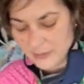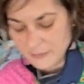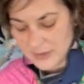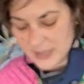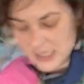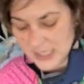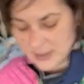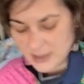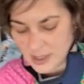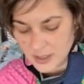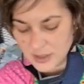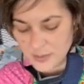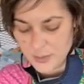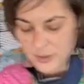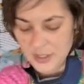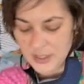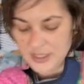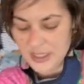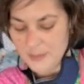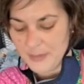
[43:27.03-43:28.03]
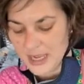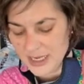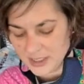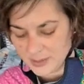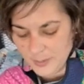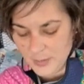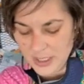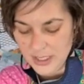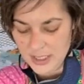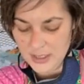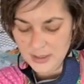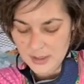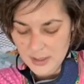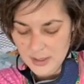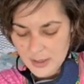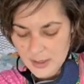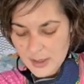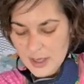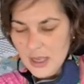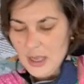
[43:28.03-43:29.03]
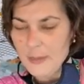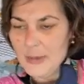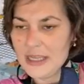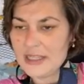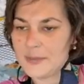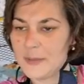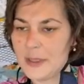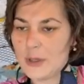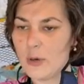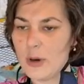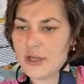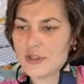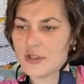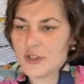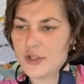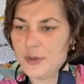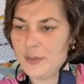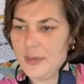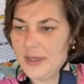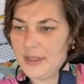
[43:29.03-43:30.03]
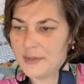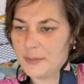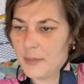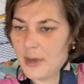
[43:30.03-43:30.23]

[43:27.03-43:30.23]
It really does. Because it makes me question